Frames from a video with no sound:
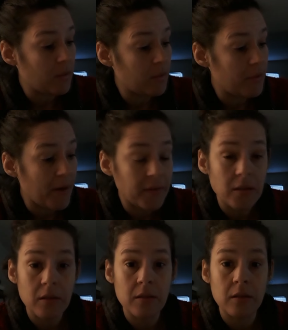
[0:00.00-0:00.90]
that
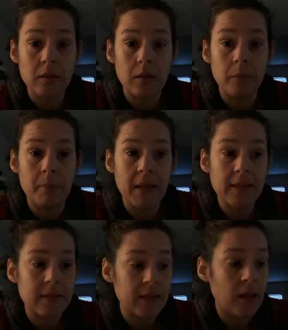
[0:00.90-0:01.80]
doesn't make
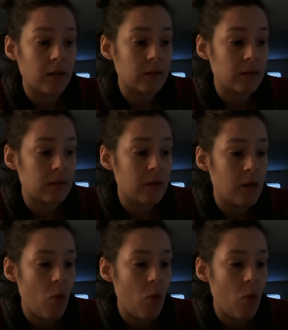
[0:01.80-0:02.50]
sense